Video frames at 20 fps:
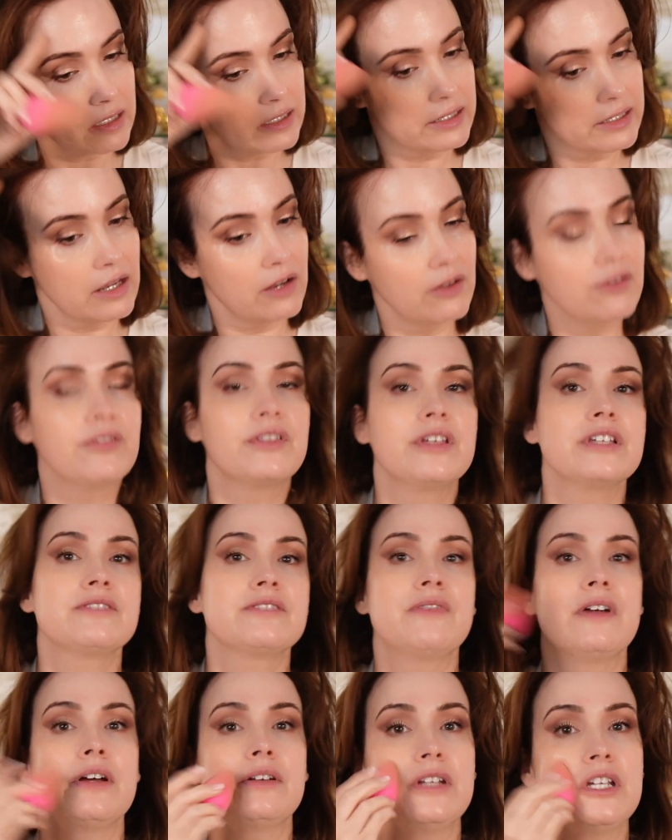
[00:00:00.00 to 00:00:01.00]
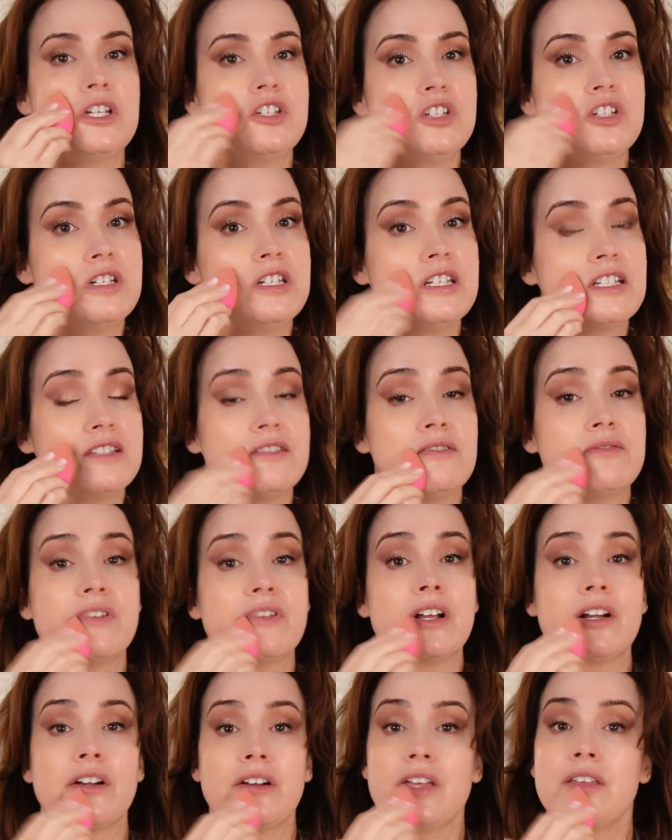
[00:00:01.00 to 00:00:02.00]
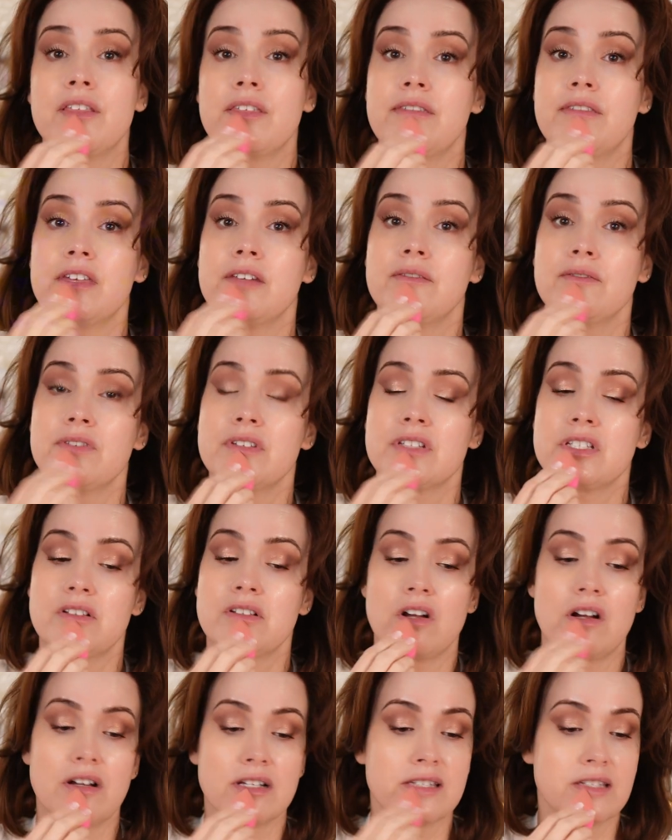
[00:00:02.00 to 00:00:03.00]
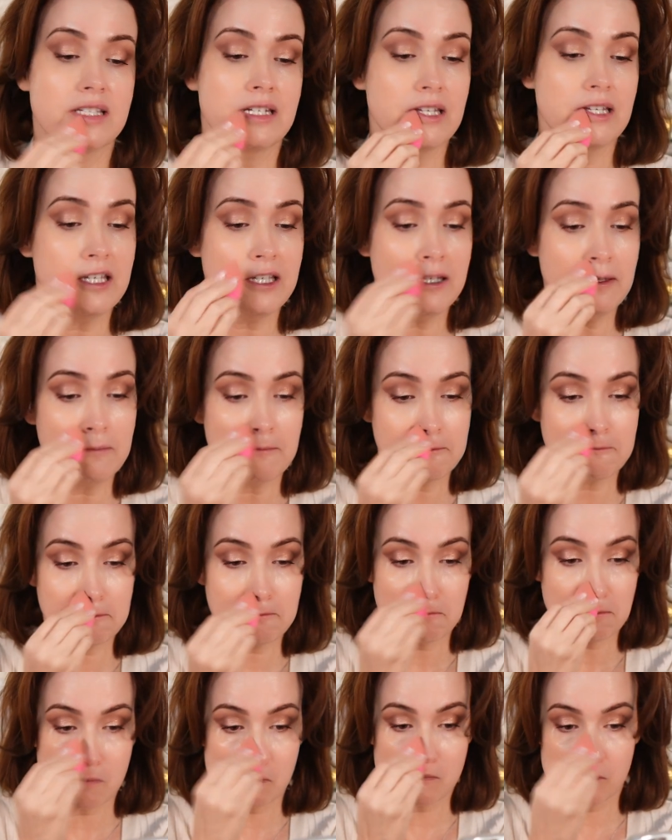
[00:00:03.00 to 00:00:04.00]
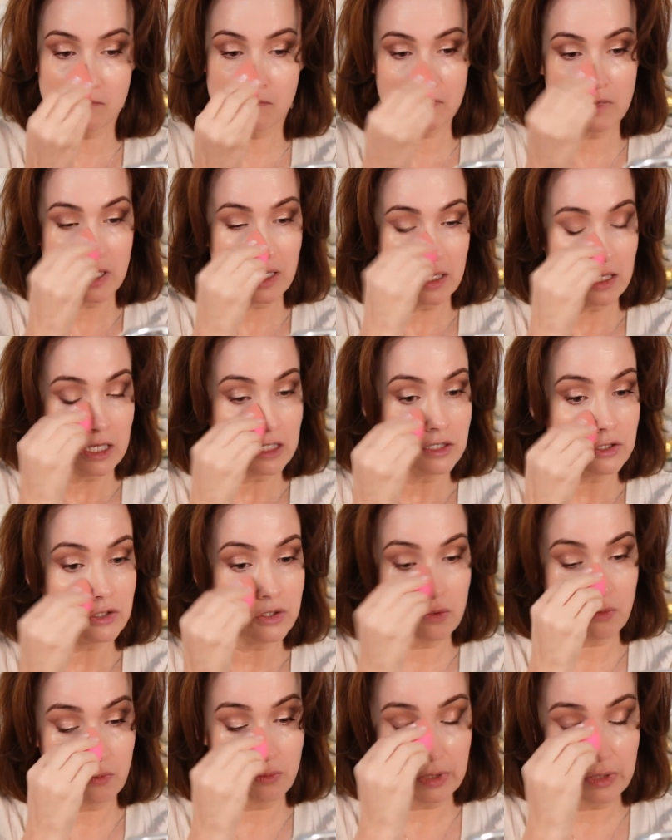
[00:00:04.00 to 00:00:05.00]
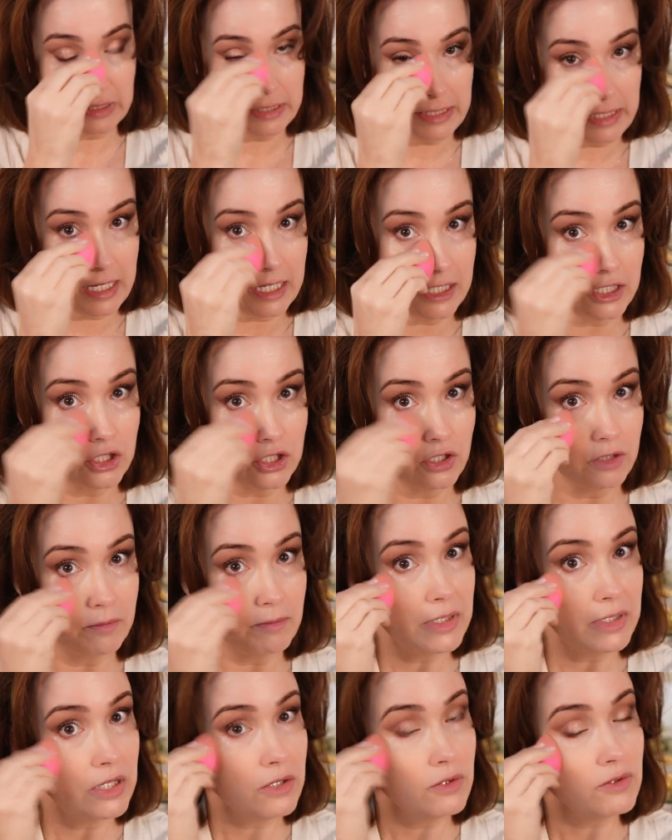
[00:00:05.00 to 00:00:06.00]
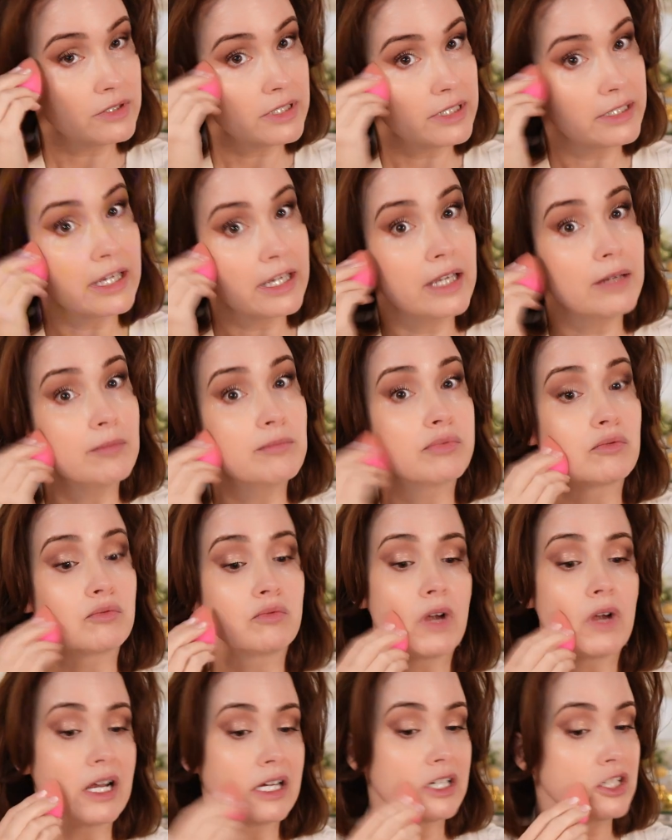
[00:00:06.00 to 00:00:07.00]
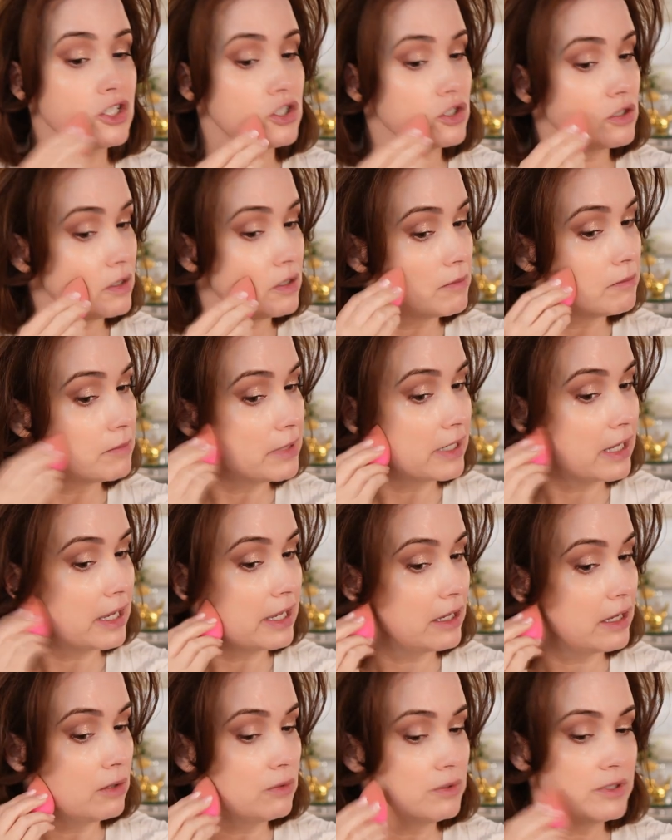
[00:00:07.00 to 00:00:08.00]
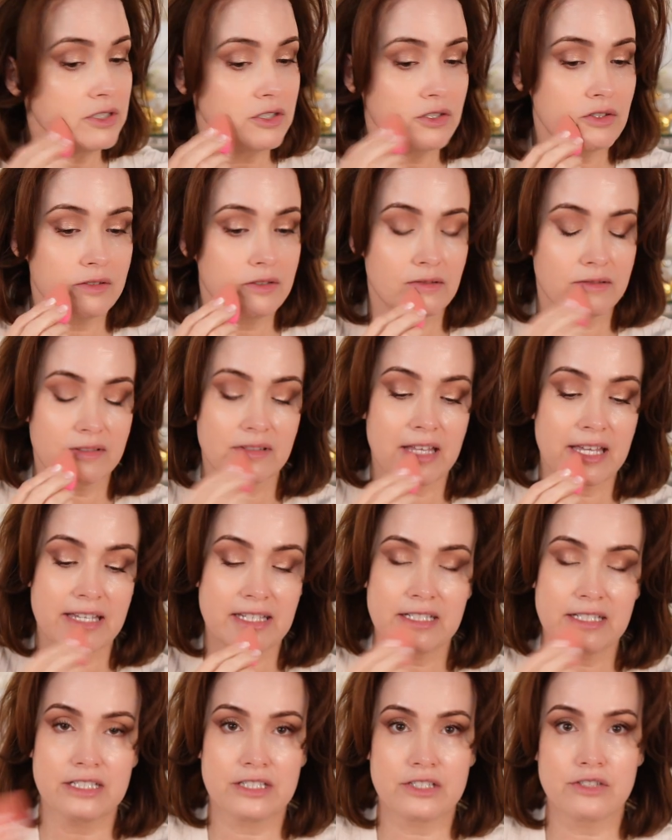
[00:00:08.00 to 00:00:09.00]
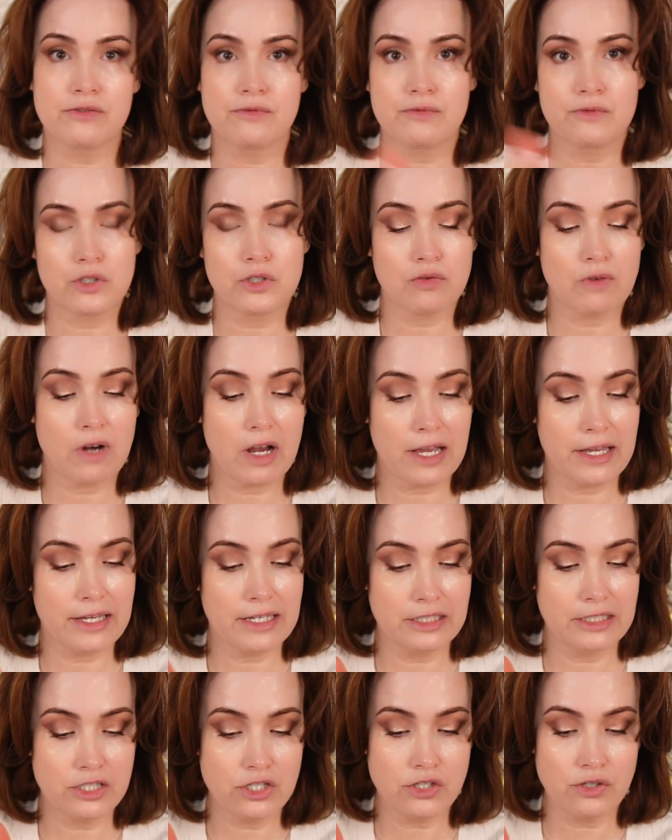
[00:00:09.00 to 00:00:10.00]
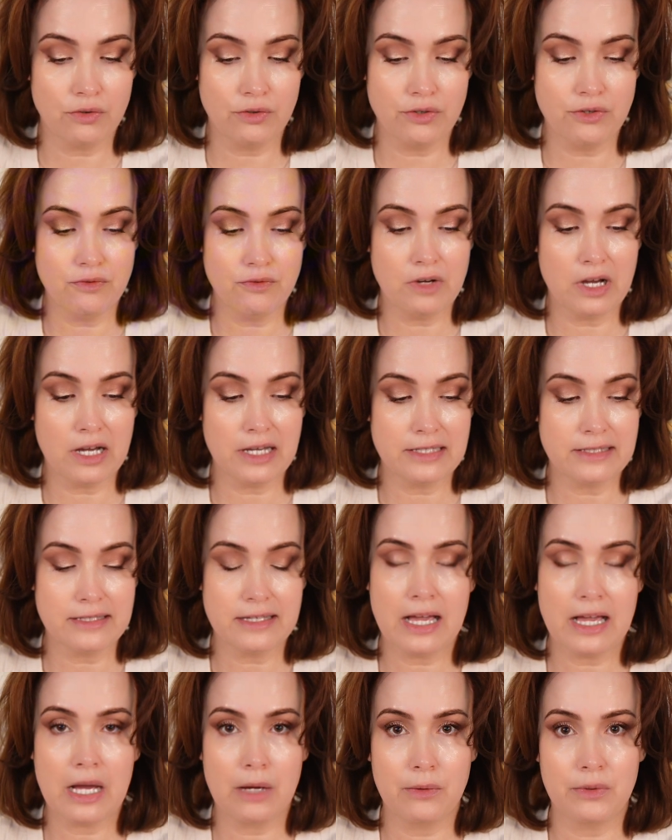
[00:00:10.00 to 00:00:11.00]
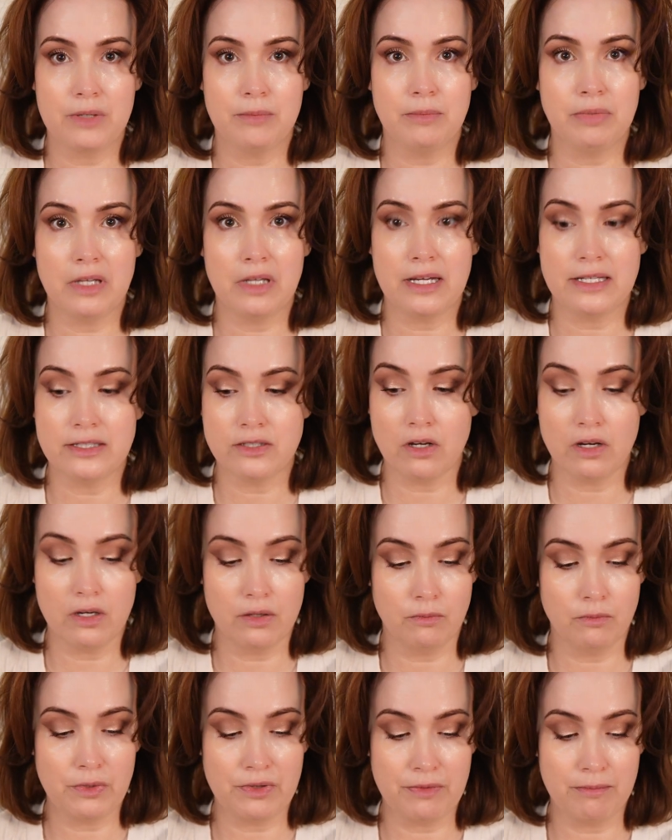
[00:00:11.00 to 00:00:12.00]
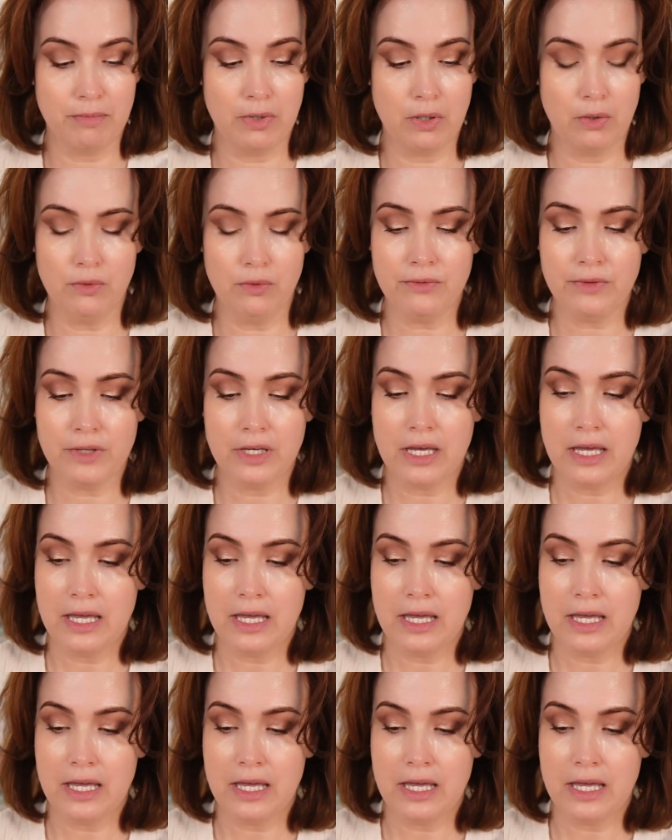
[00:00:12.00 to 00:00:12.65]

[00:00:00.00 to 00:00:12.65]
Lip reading: Now this foundation is a very thin viscosity, so really I should be using a brush, but I always like to try and show guys how it applies on with both.